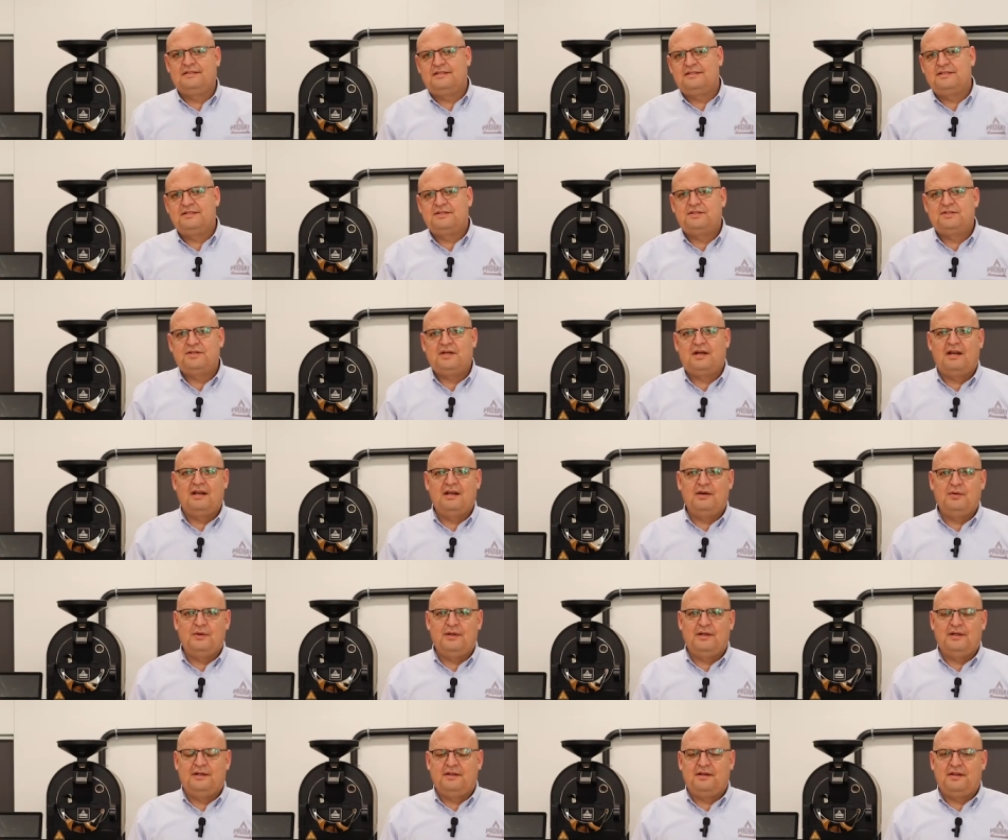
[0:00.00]
this is Charlie
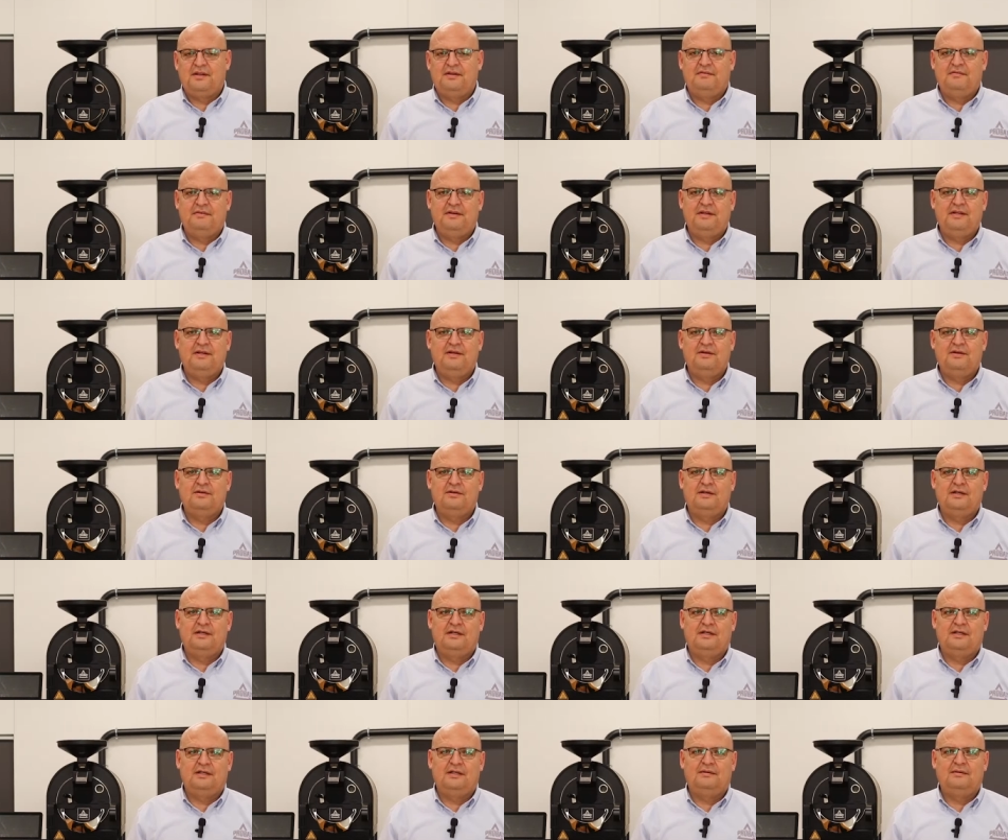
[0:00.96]
with another video.
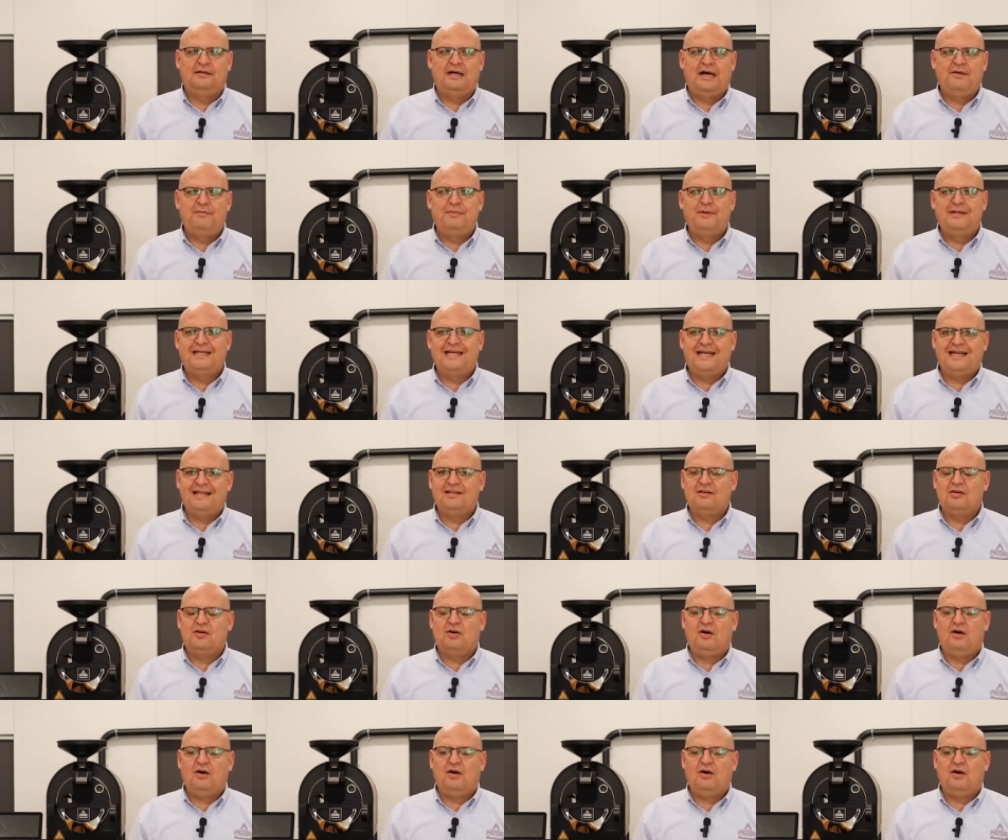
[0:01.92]
Uh, I've been getting